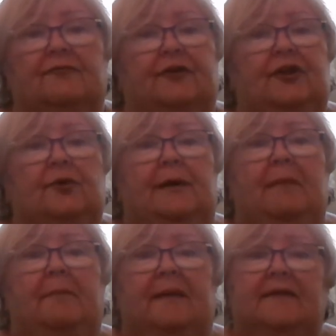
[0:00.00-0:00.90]
For you, it
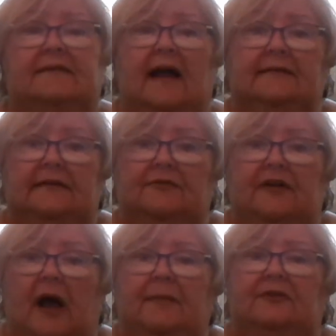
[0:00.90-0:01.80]
might be this idea of
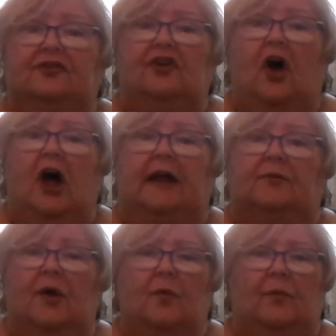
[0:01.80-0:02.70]
coming to
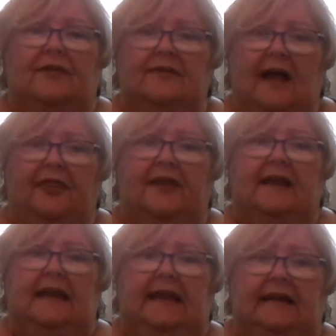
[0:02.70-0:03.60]
God with nothing
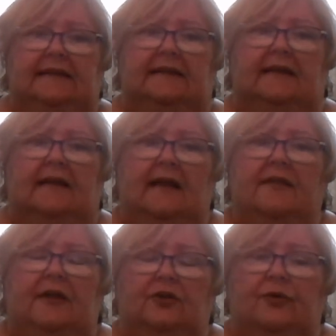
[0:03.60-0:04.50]
hidden
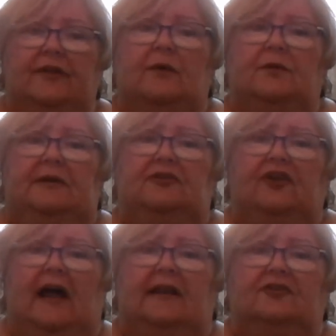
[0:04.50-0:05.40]
that you think would be
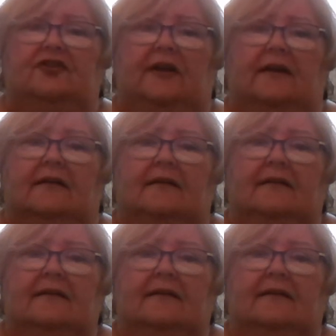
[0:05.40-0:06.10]
challenging.